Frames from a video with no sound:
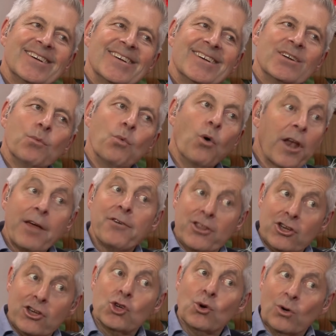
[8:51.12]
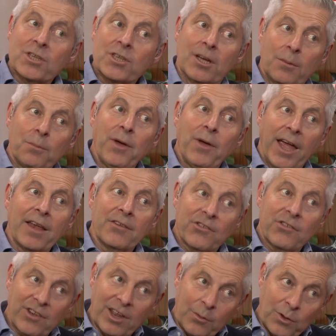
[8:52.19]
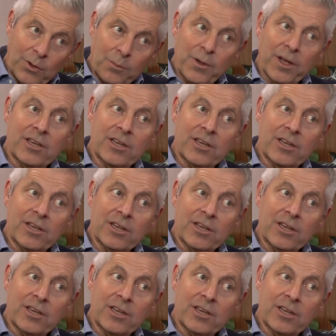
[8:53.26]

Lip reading: Whatever the short-term pain, stick with